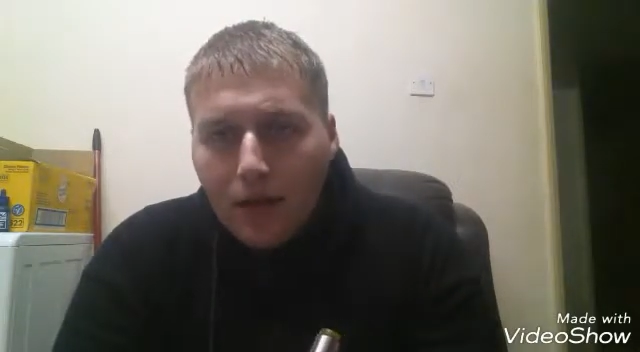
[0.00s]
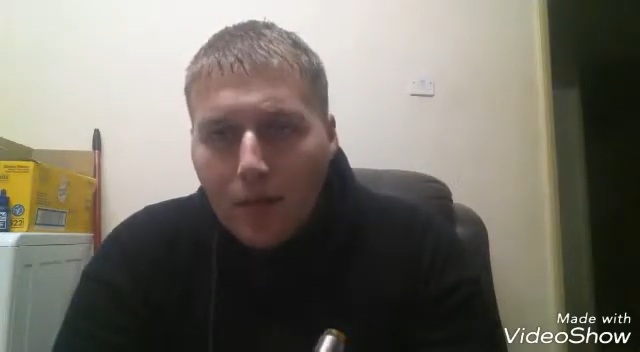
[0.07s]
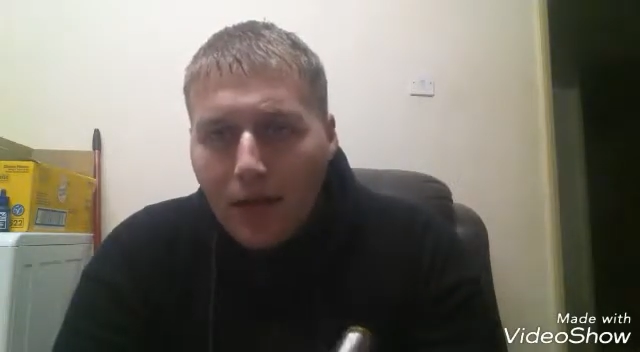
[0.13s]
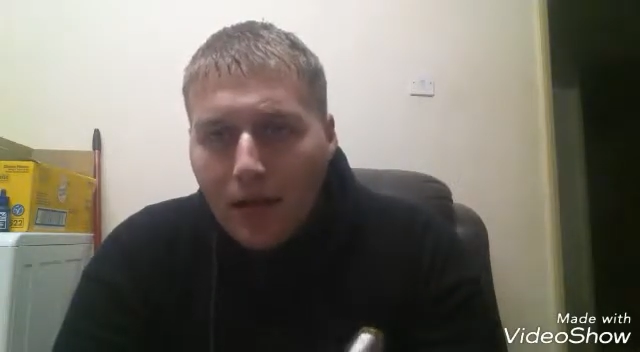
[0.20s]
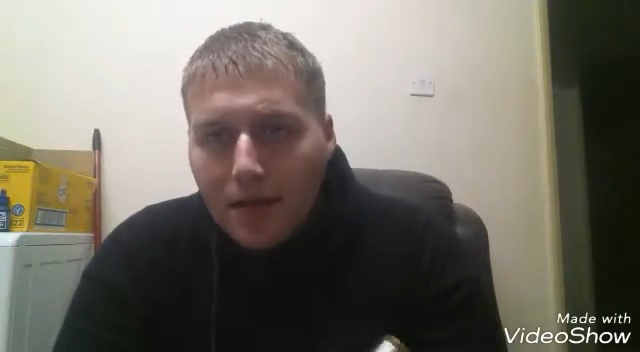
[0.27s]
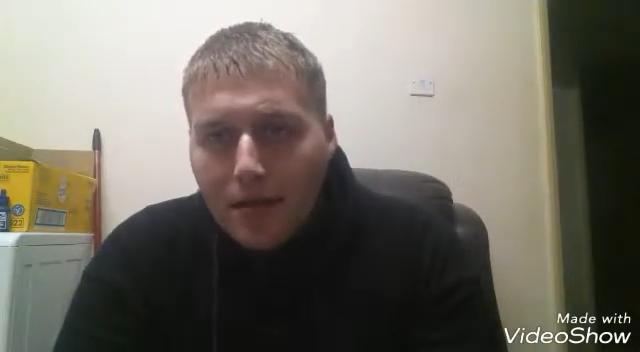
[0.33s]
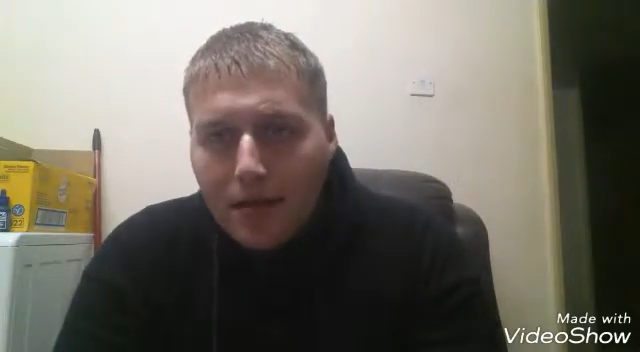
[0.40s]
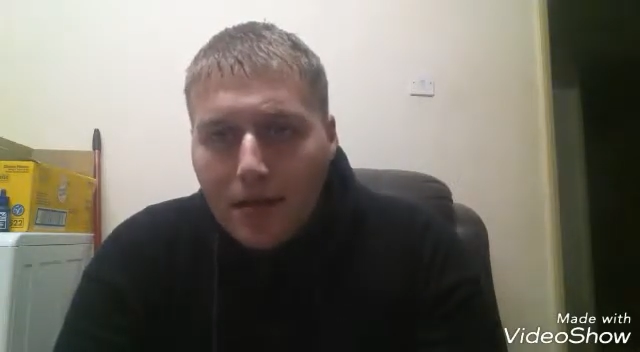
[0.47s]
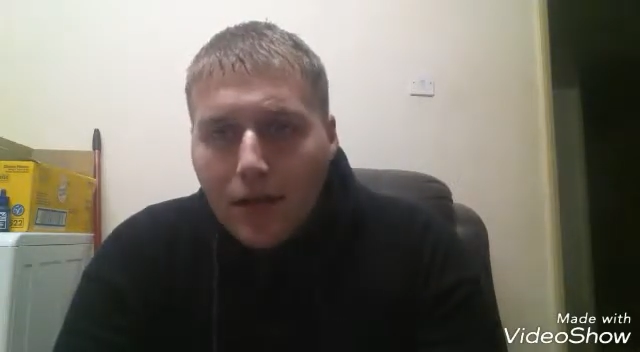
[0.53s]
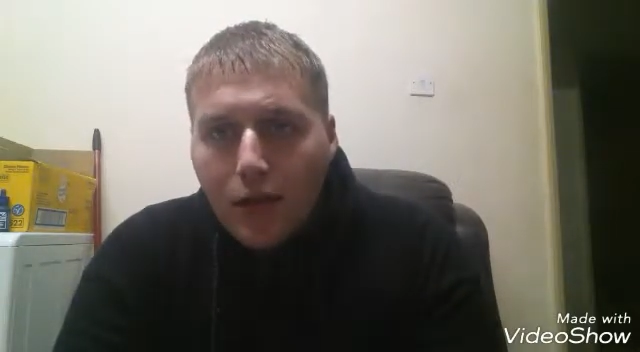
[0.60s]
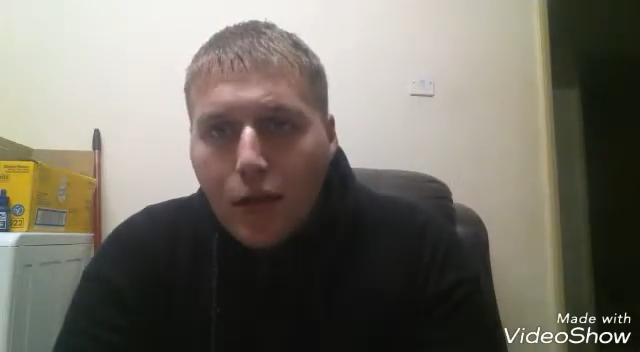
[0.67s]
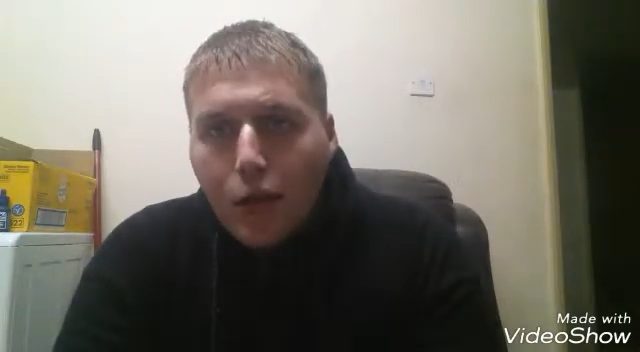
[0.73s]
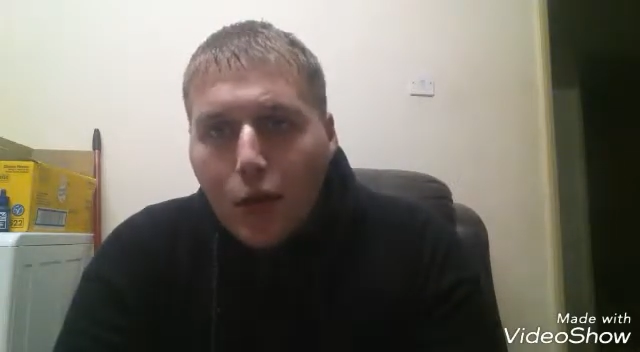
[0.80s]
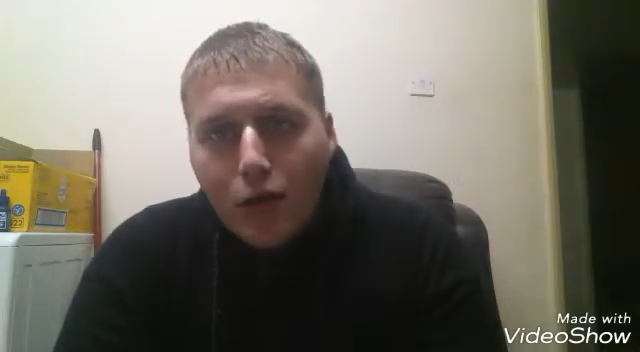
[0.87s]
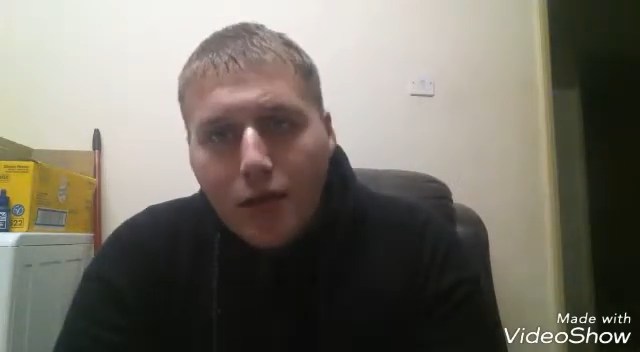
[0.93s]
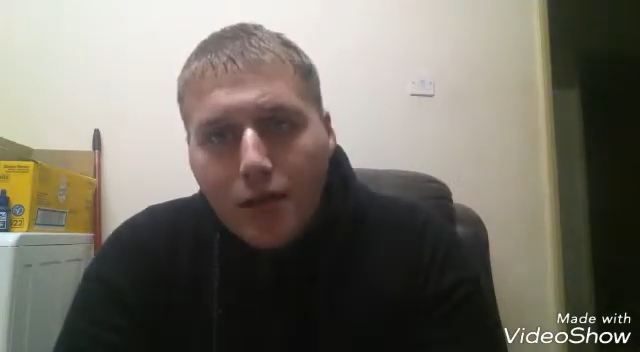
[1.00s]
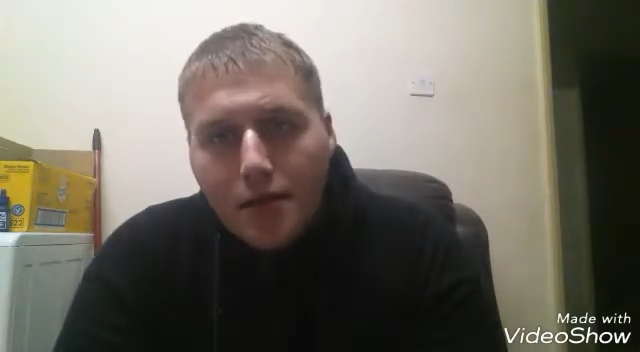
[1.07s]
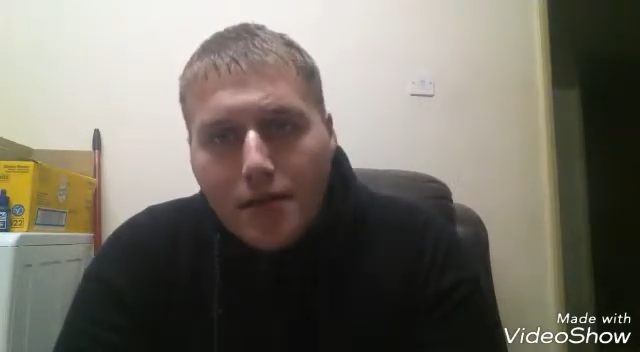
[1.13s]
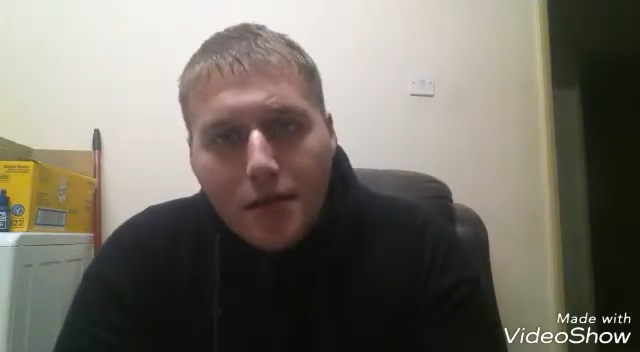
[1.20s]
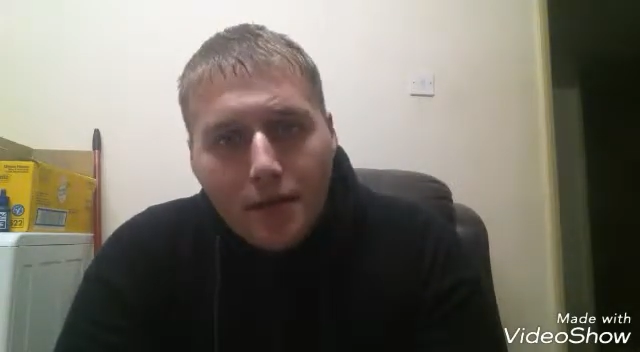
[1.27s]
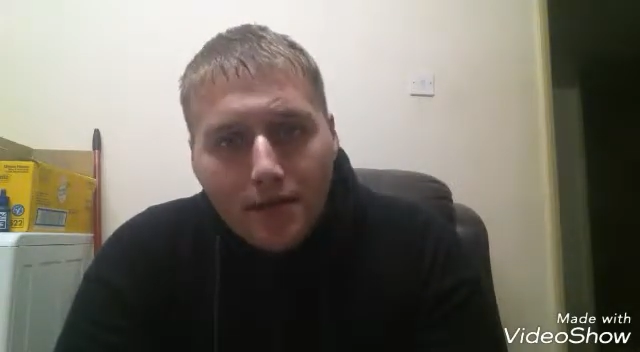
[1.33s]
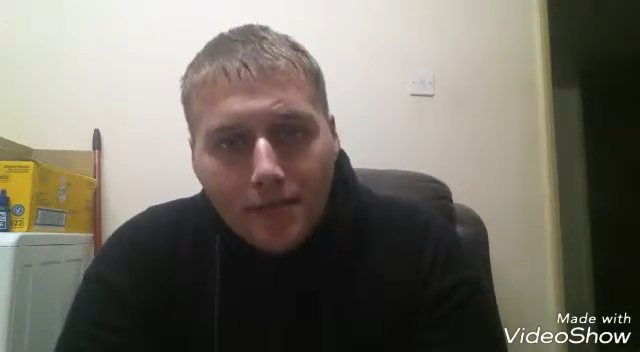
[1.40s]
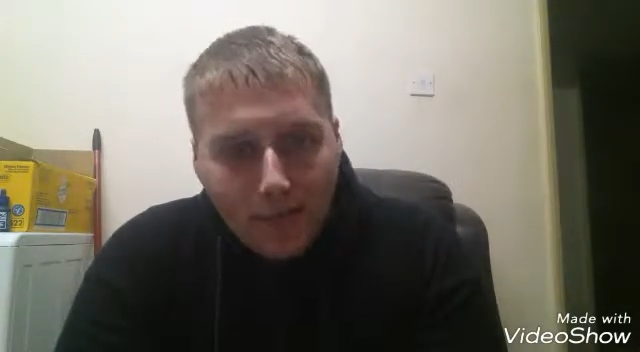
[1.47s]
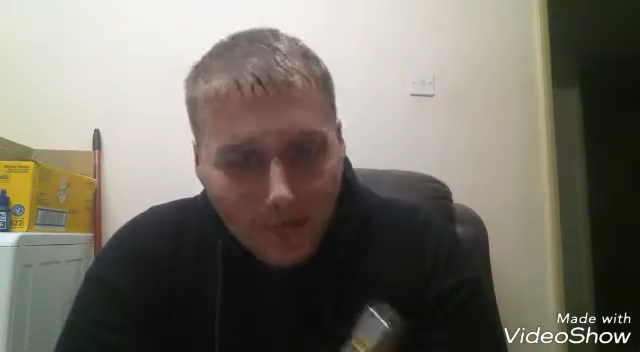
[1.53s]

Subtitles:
the colours